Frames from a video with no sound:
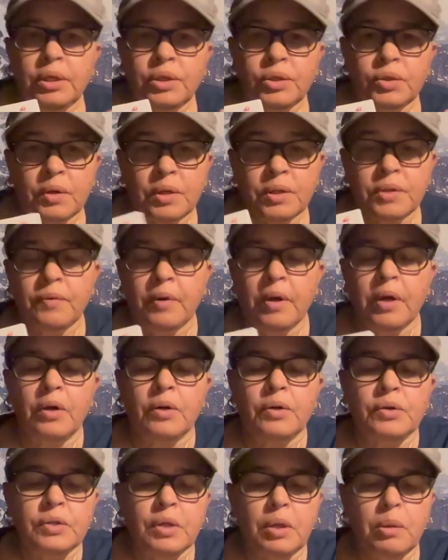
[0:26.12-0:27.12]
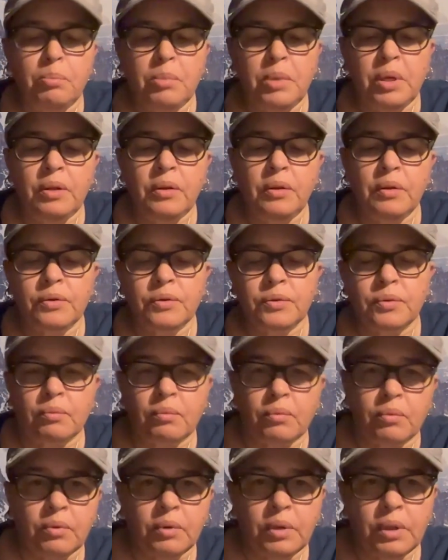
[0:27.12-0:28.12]
Trustfire sent me this
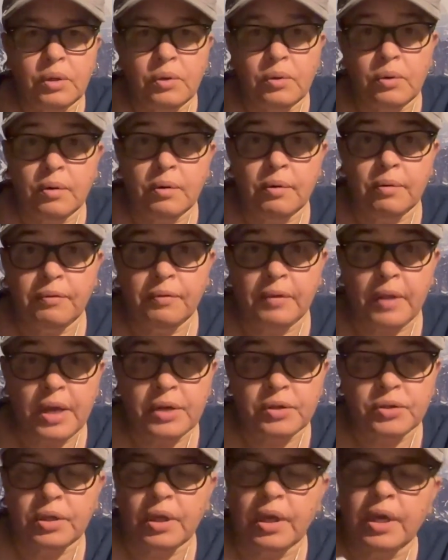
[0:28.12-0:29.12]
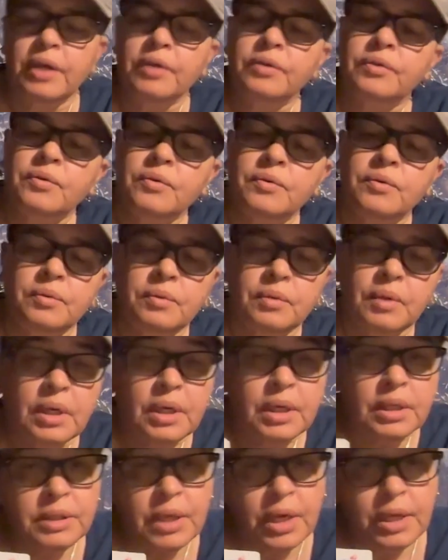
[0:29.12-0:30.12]
really cool flashlight to
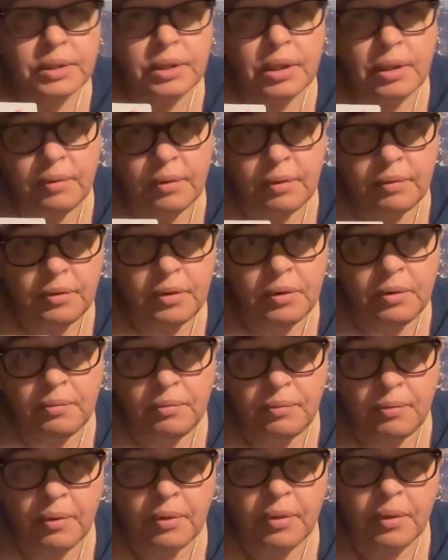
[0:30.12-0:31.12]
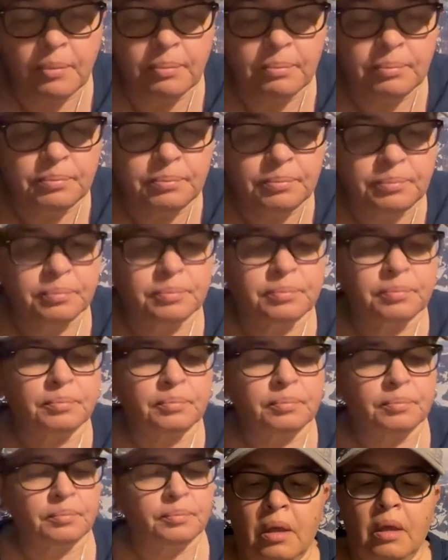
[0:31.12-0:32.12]
test and review for them.
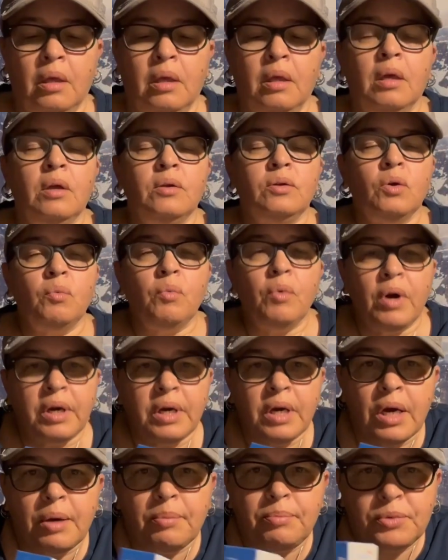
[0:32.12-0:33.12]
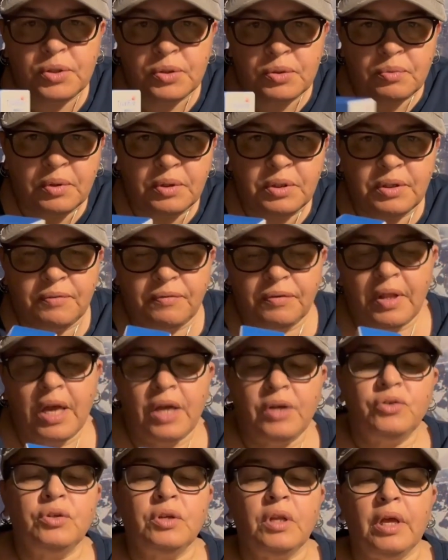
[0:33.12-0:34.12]
So what comes with the
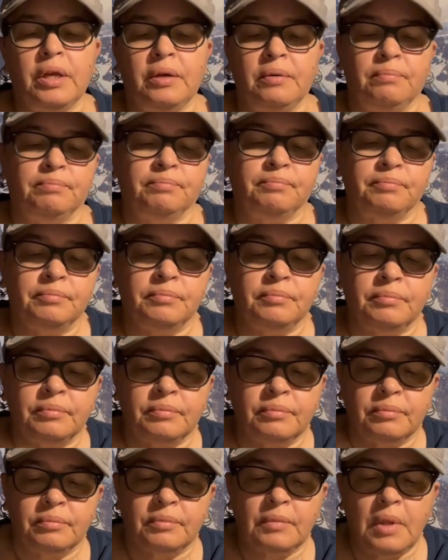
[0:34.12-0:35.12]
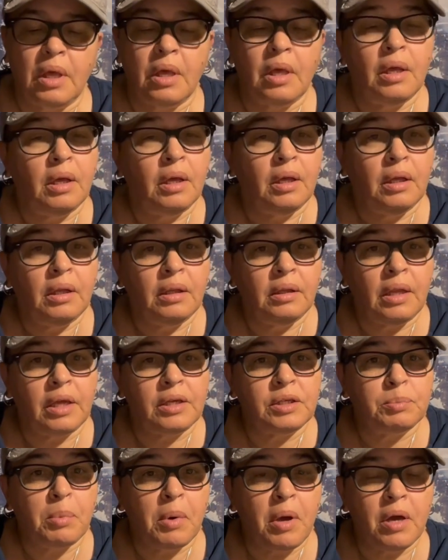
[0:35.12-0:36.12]
flashlight?
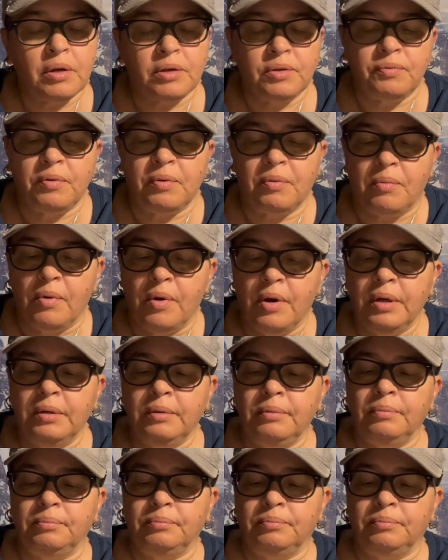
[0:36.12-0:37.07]
Nice box for one.